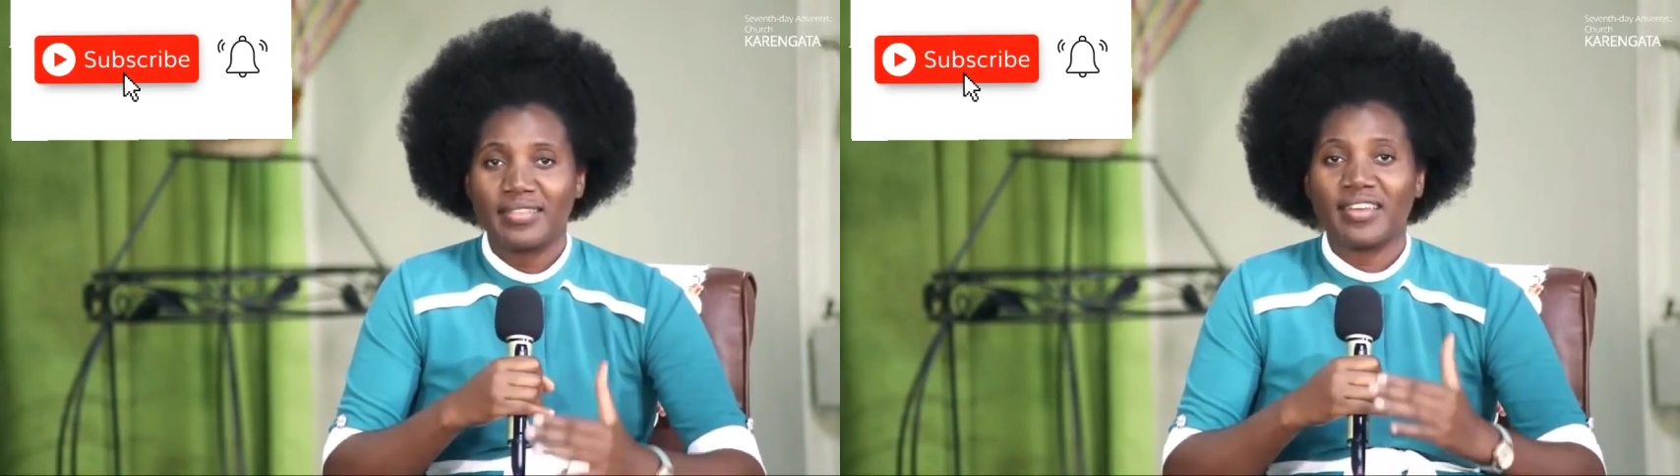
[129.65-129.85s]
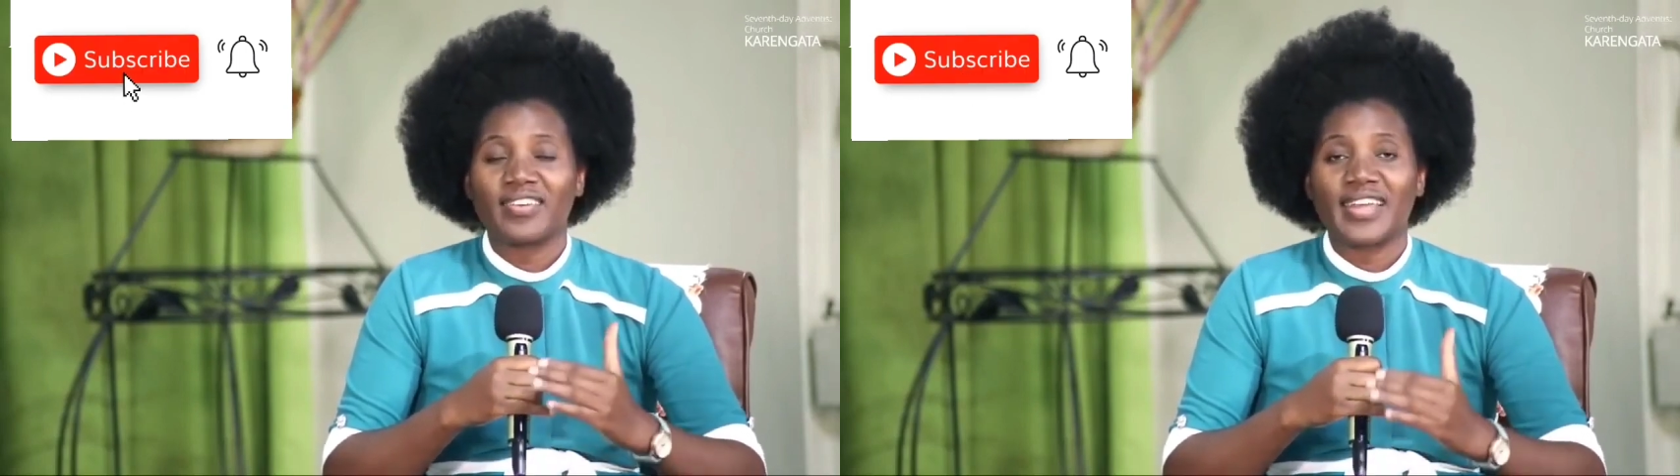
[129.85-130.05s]

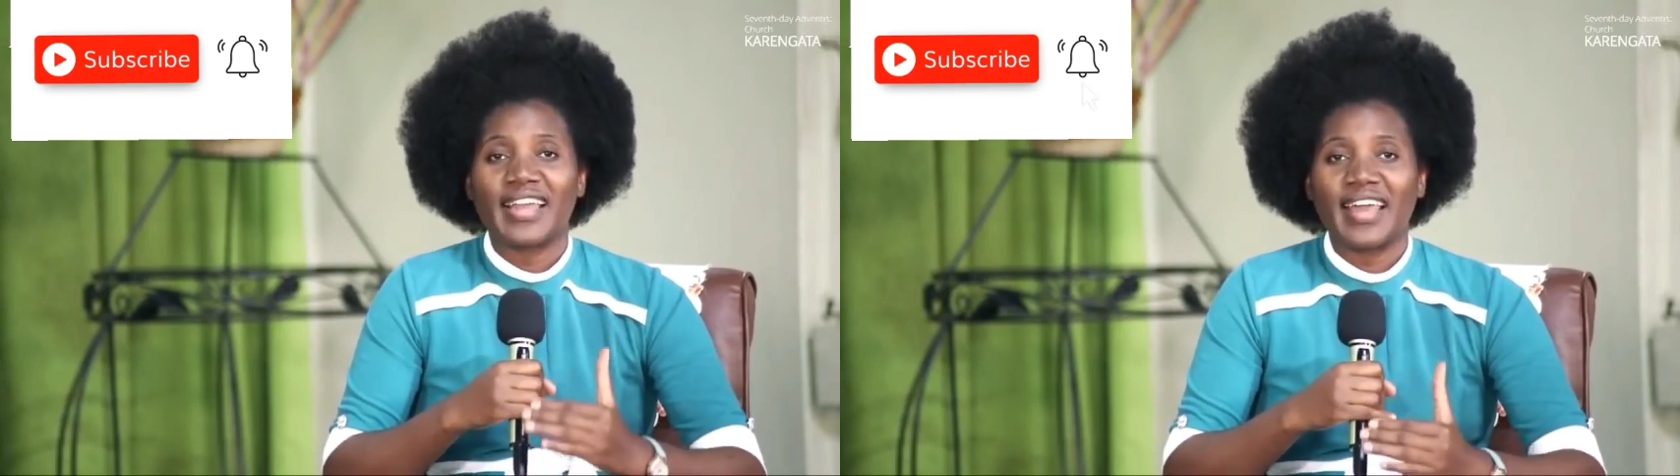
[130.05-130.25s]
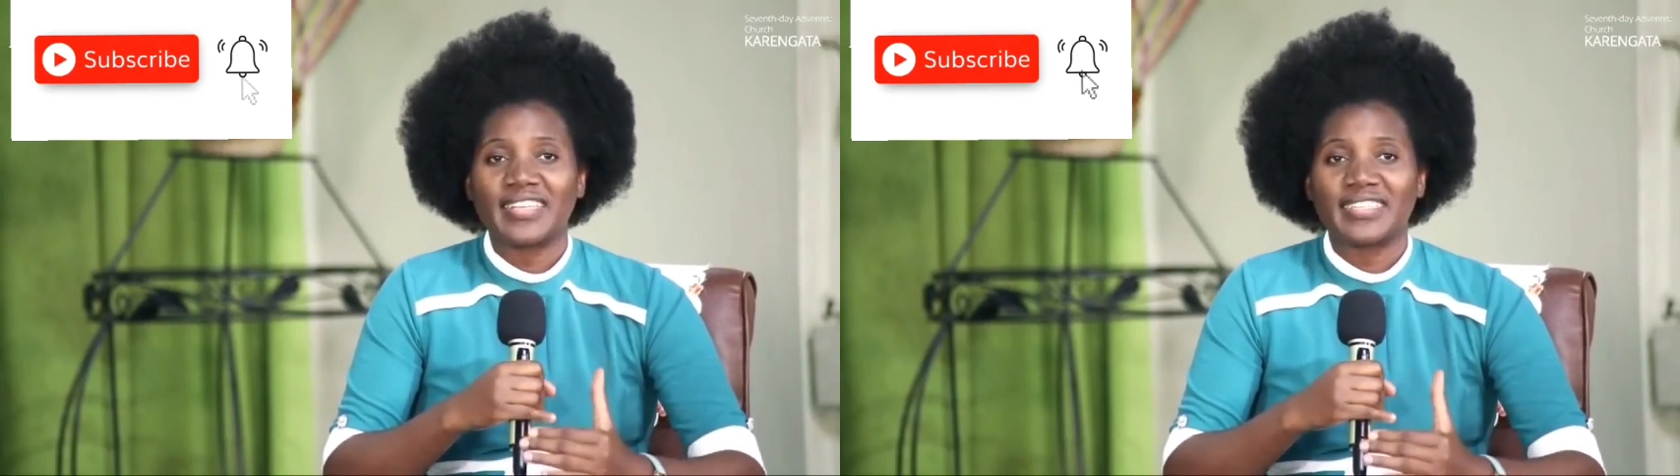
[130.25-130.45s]
they
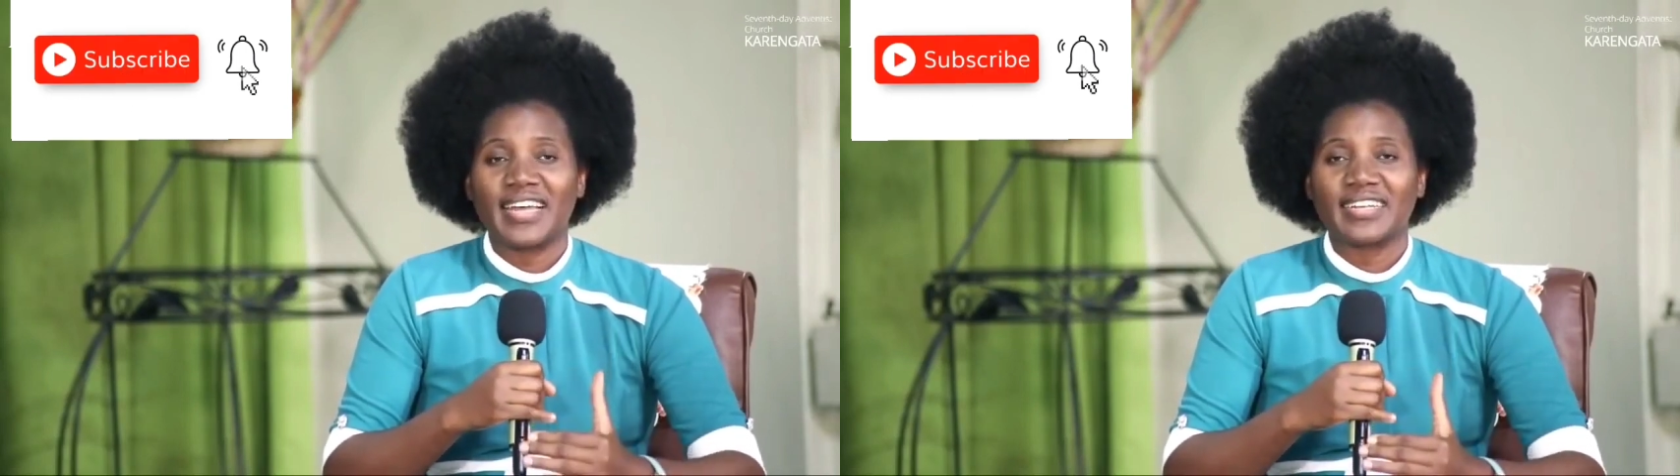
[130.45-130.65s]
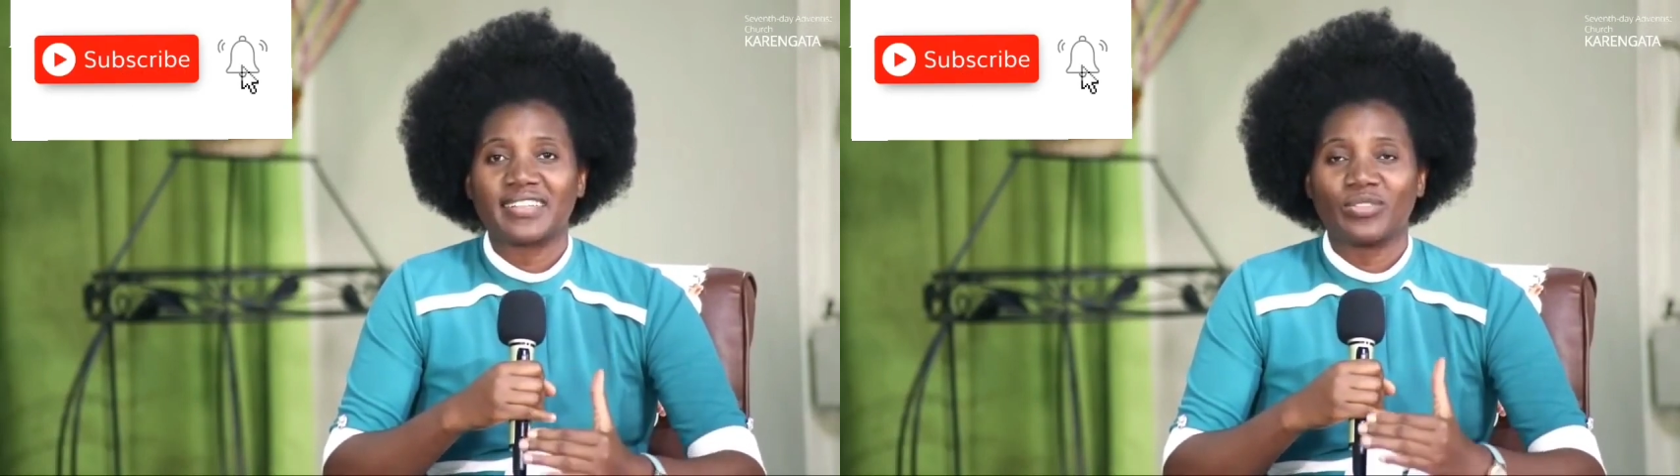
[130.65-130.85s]
realized
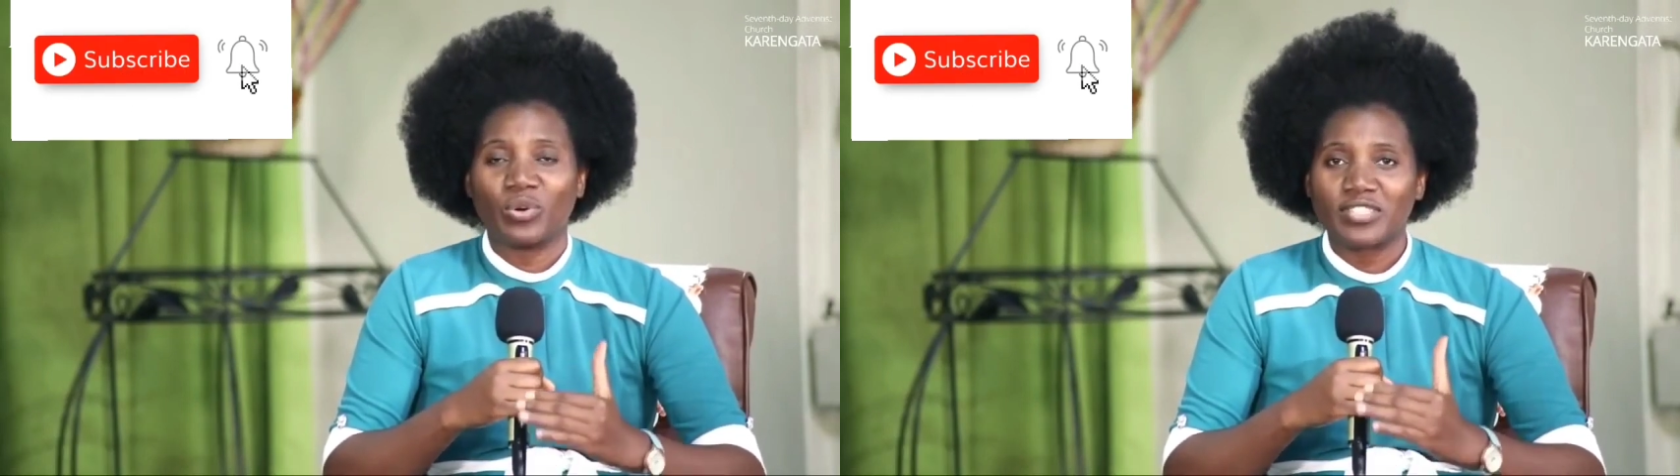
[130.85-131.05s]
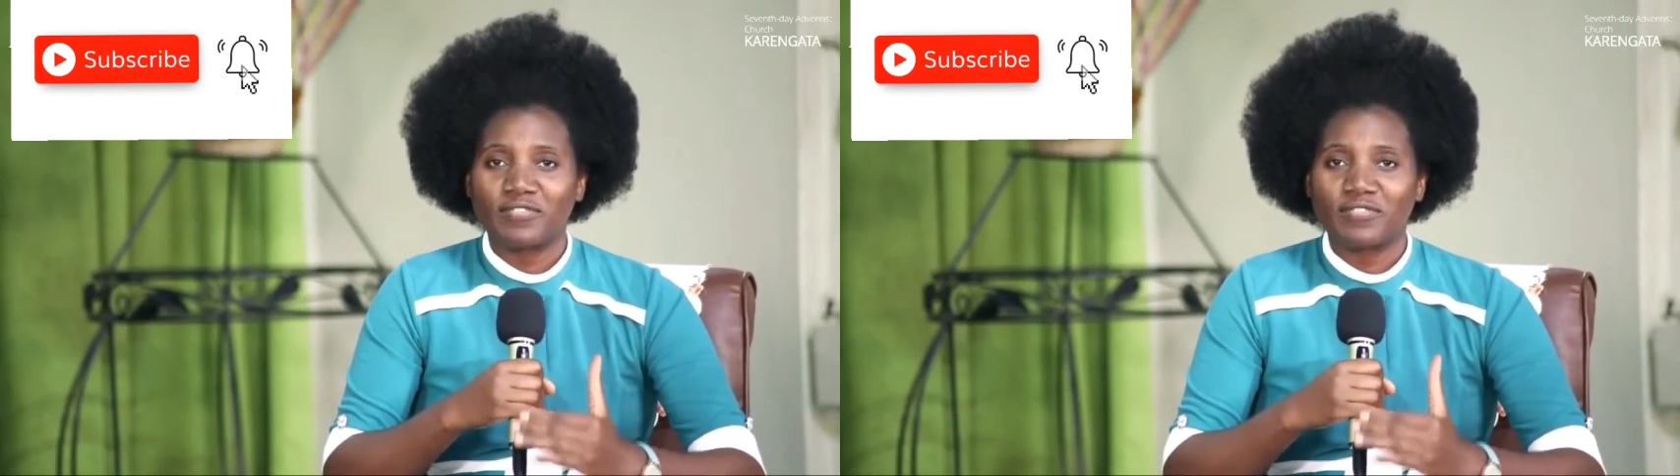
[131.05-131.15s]
that those